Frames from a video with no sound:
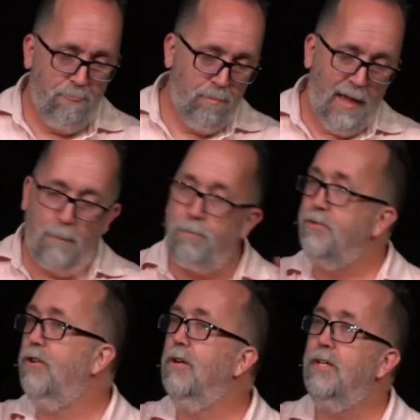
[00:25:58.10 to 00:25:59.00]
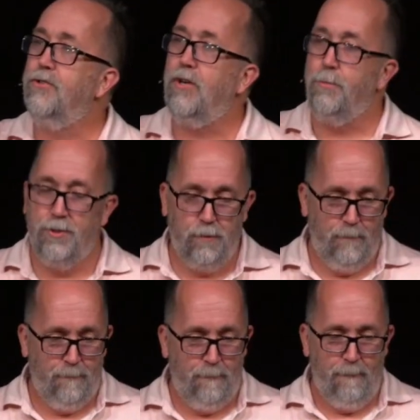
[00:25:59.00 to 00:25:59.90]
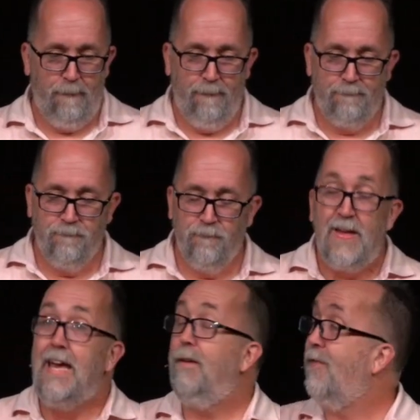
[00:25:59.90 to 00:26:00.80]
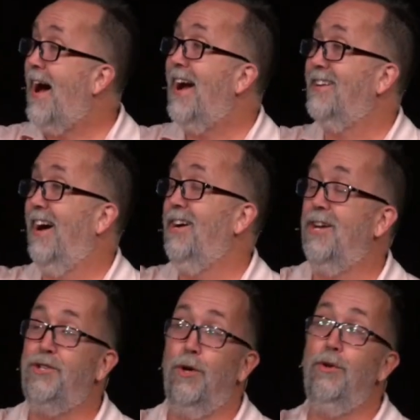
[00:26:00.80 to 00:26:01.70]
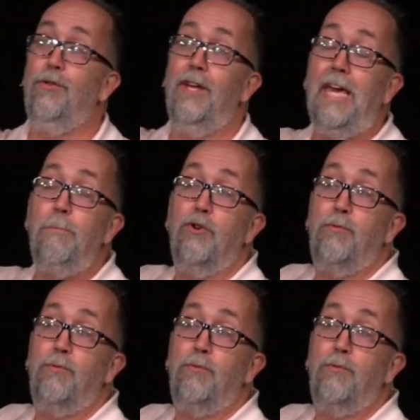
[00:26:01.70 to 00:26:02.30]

happens early in Scripture. In fact, I, I showed you the Ebers